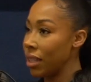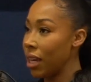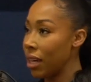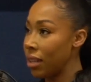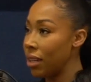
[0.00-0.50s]

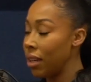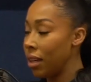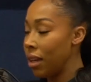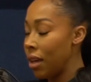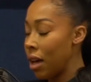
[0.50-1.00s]
can
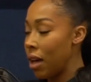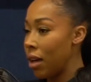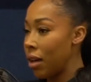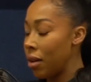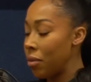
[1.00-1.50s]

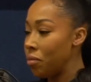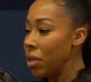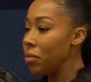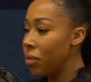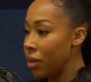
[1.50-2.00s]

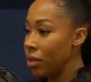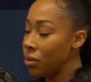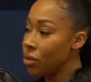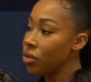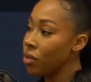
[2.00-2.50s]
pinpoint
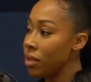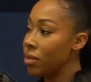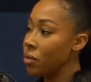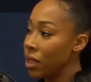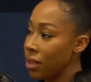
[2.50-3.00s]
your
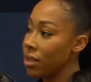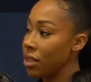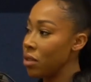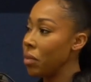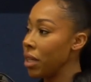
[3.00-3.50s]
strengths and
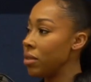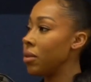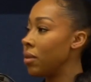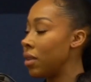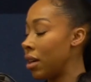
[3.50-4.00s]
weaknesses based
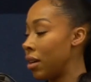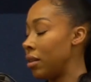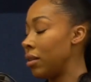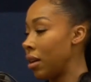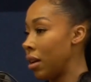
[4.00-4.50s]
on
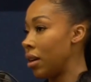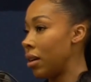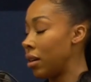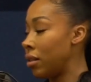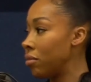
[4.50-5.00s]
their
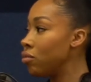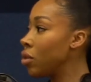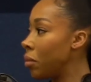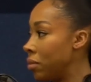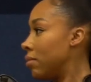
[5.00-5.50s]
job